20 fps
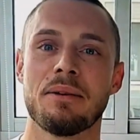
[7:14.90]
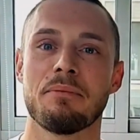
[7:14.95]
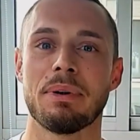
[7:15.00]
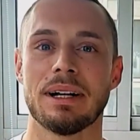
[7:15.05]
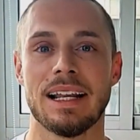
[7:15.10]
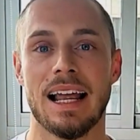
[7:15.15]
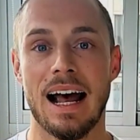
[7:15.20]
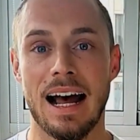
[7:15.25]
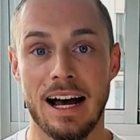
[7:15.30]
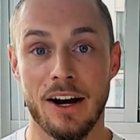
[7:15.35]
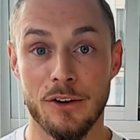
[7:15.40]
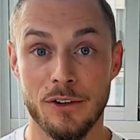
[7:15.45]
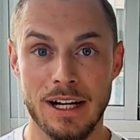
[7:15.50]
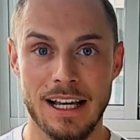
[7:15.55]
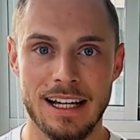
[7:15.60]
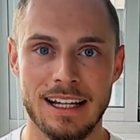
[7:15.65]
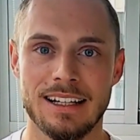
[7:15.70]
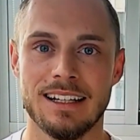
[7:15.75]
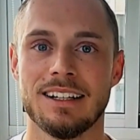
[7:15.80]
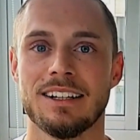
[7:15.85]
But
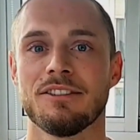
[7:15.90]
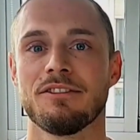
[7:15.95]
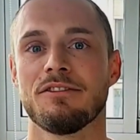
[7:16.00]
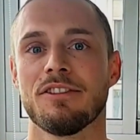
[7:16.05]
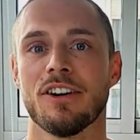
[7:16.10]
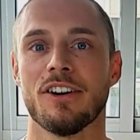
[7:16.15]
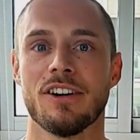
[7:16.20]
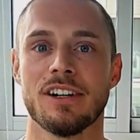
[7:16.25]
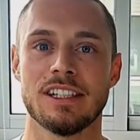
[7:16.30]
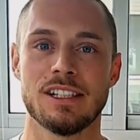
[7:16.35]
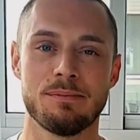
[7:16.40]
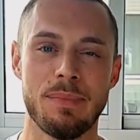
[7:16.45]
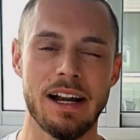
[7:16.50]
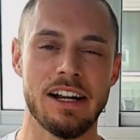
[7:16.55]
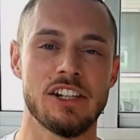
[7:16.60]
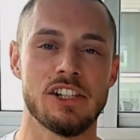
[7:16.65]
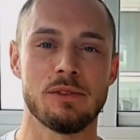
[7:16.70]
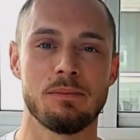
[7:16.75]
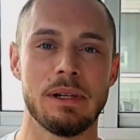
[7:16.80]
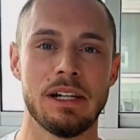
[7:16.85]
ahora, for a
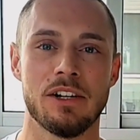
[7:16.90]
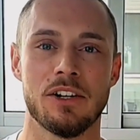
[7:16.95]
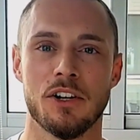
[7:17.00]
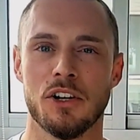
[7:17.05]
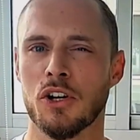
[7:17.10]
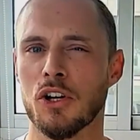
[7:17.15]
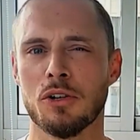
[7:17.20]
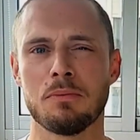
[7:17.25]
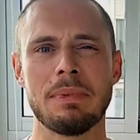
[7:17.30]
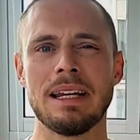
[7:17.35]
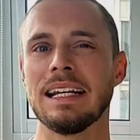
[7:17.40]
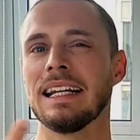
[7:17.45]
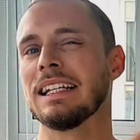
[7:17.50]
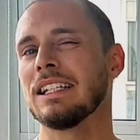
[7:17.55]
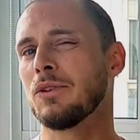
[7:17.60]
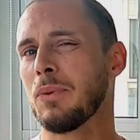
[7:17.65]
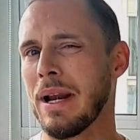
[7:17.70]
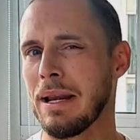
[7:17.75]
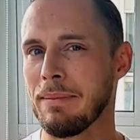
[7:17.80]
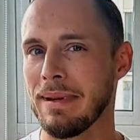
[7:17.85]
Spanish speaker, could mean in
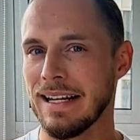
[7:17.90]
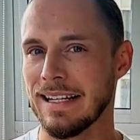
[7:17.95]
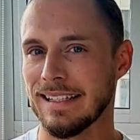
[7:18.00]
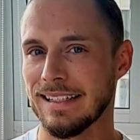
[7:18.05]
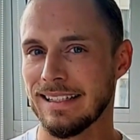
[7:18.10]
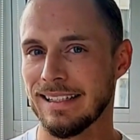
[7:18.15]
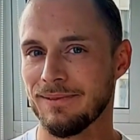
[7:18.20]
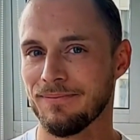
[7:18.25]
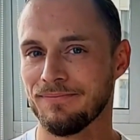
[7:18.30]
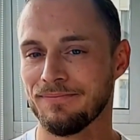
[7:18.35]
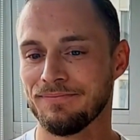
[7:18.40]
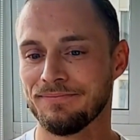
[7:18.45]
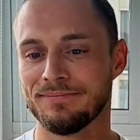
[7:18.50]
20 minutes.